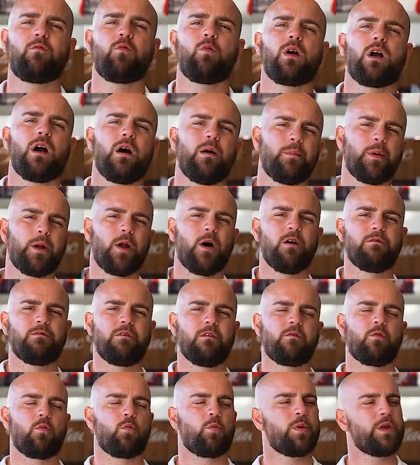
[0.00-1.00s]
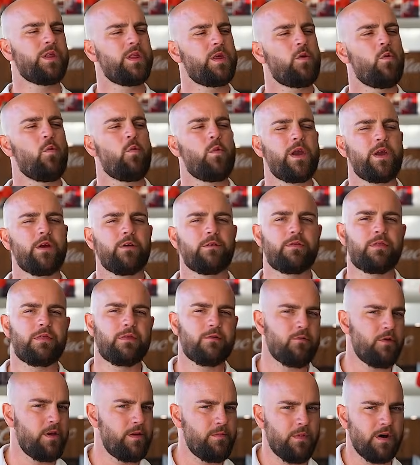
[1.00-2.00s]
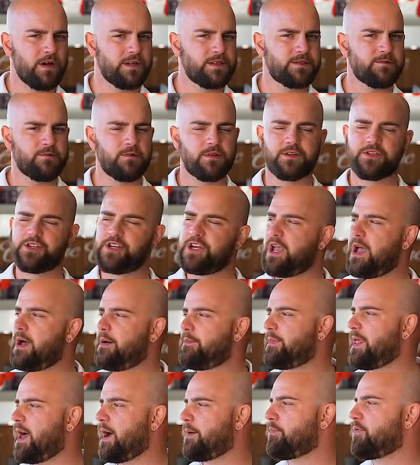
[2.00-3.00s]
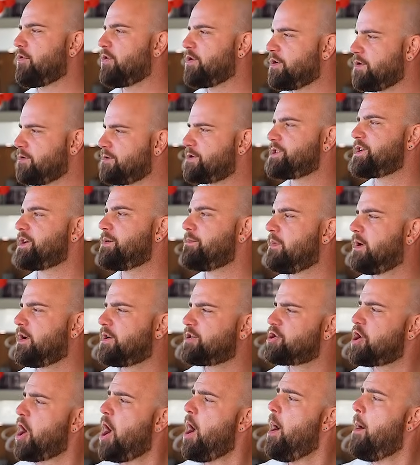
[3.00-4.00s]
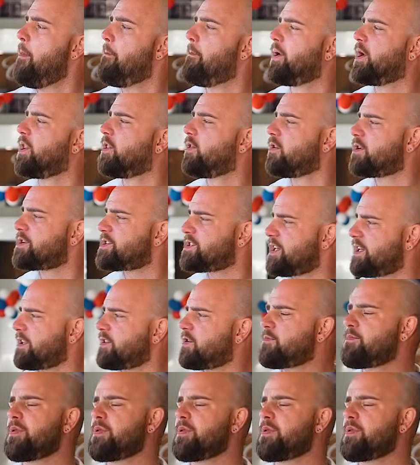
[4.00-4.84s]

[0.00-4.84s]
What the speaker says: We're coming off of a really weird 3 months with GM not producing much, but it looks like they're